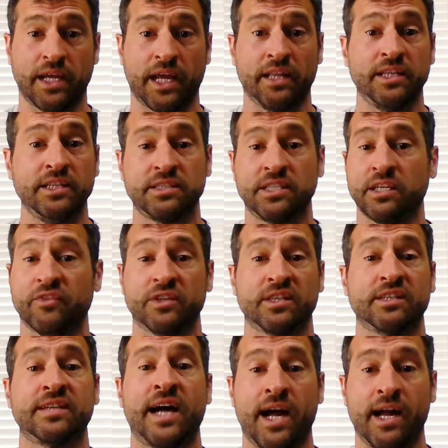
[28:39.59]
At least give it
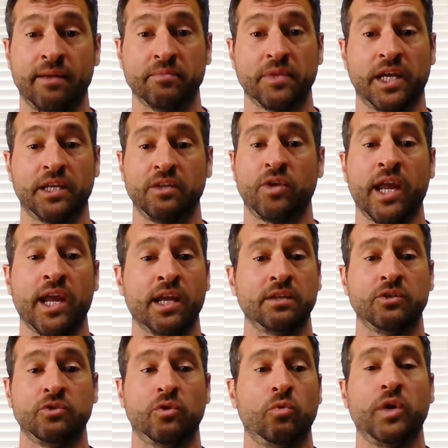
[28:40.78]
the time. Like you
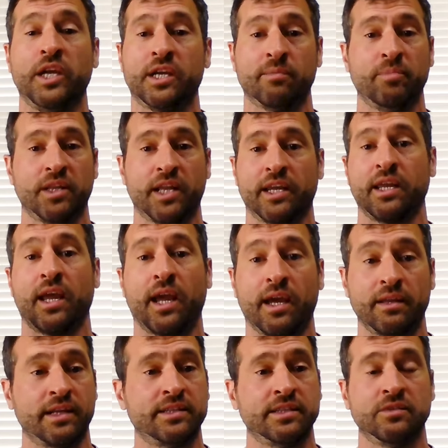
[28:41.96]
can't do a week and be like,
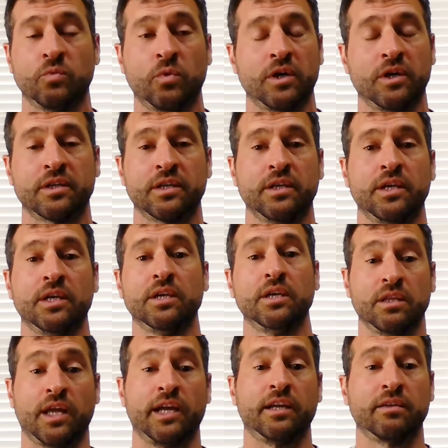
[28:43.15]
yeah, that didn't work.
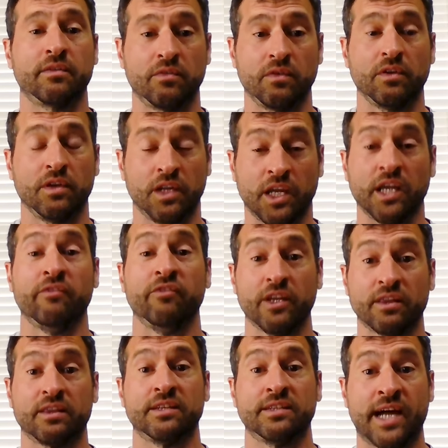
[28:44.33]
Like give
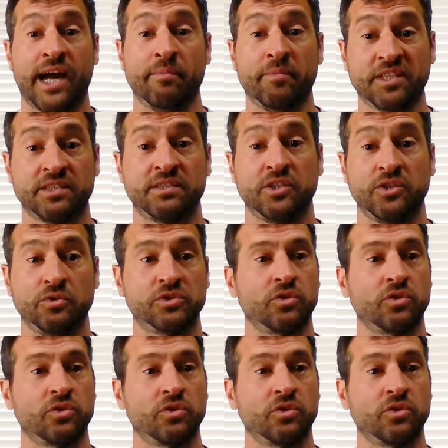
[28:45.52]
it the time it's due.